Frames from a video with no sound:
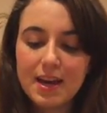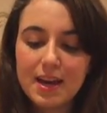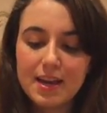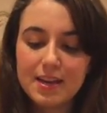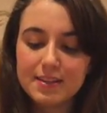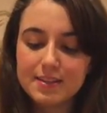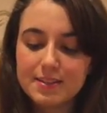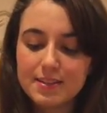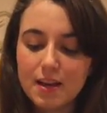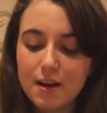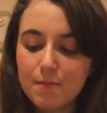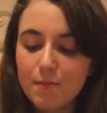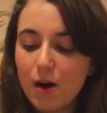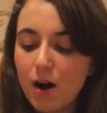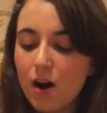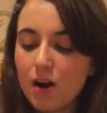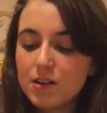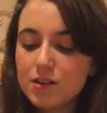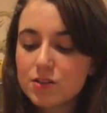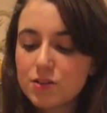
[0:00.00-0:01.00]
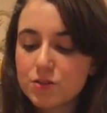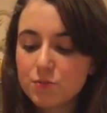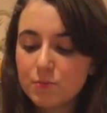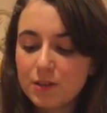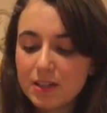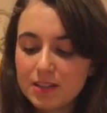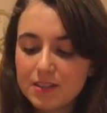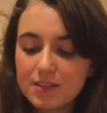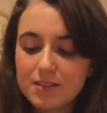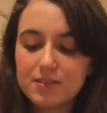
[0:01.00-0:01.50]
is some
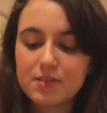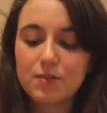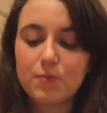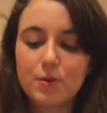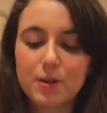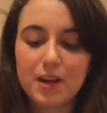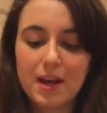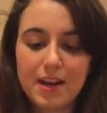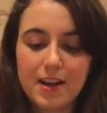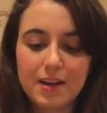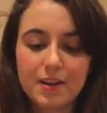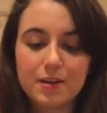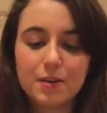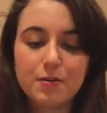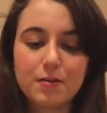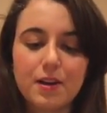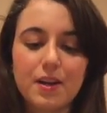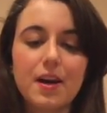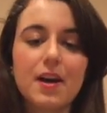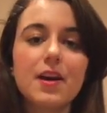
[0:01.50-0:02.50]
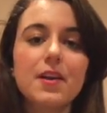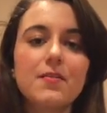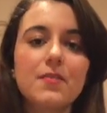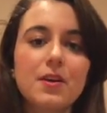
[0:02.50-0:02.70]
unsweetened organic coconut.